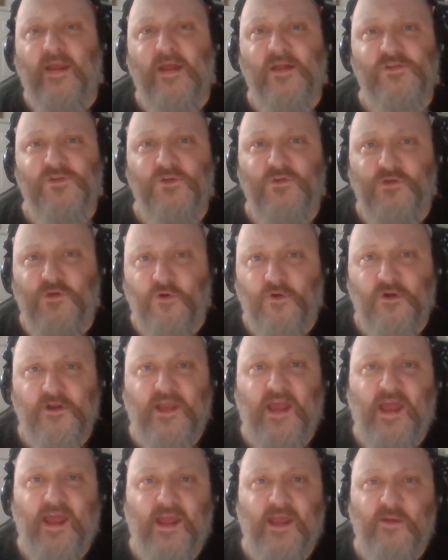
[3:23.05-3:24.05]
it's your
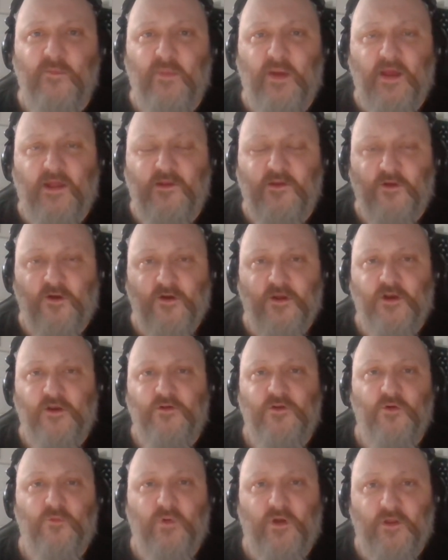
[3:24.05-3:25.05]
game and you're going to
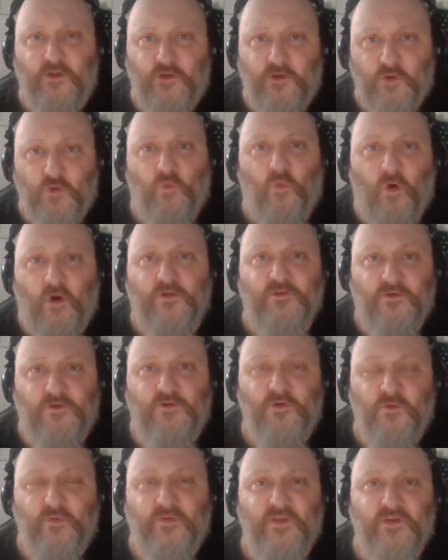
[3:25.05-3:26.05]
do what you want to
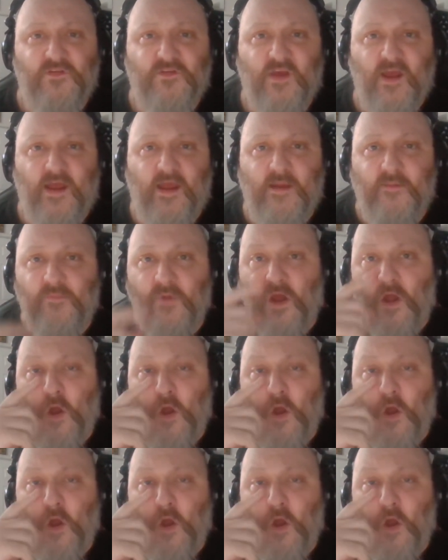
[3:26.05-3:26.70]
do with this game.